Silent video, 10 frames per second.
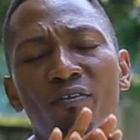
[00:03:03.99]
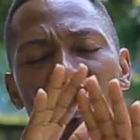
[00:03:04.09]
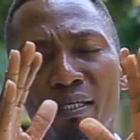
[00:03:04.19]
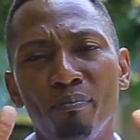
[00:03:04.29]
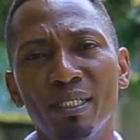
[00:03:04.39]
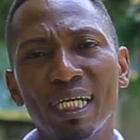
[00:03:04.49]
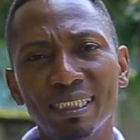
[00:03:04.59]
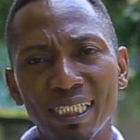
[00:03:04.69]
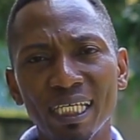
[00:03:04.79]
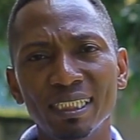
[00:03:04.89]
a bigger
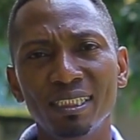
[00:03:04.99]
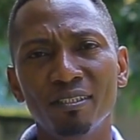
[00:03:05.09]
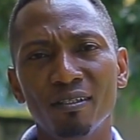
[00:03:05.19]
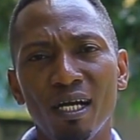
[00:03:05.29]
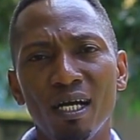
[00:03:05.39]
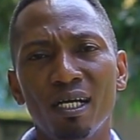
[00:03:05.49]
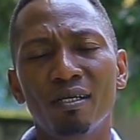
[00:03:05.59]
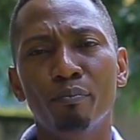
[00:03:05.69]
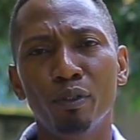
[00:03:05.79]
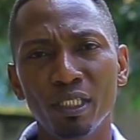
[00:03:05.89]
sized
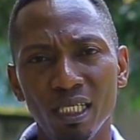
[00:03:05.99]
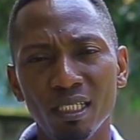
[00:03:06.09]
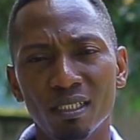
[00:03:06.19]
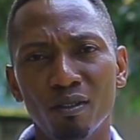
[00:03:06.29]
body